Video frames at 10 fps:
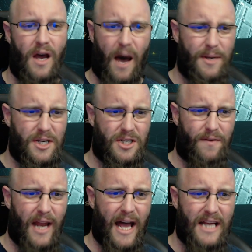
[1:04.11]
I mean, just
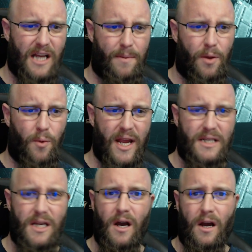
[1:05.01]
over the last couple of
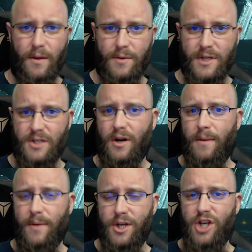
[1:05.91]
weeks, there was a
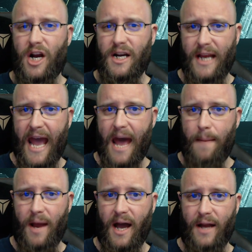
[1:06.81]
streamer that chucked a
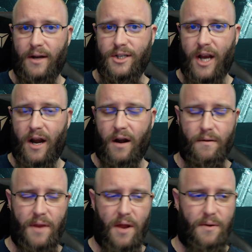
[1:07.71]
cat behind her chair,
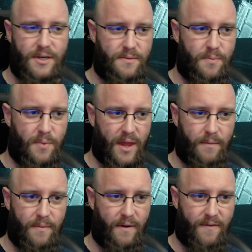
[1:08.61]
you know, just
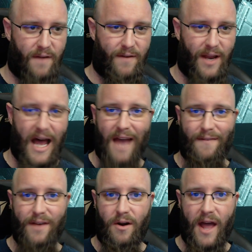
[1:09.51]
in front of a
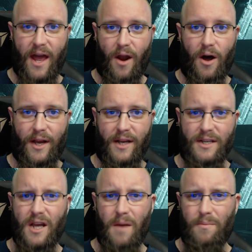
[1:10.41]
live internet
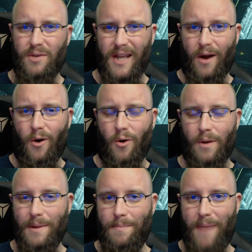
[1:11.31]
audience, presenting a
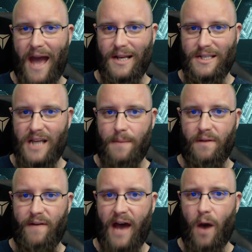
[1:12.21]
horribly bad
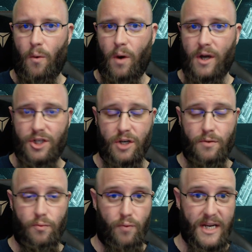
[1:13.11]
example of how one should
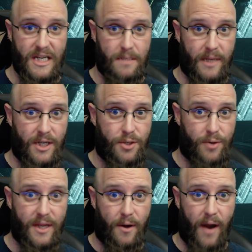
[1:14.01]
reasonably
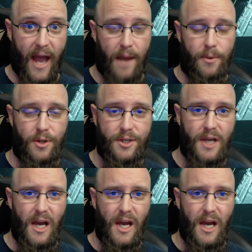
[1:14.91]
treat their animals.